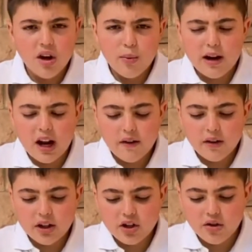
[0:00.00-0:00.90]
where
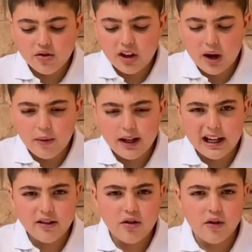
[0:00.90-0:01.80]
every Tuesday we
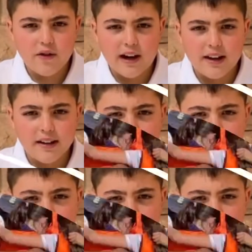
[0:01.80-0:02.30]
get to do fun.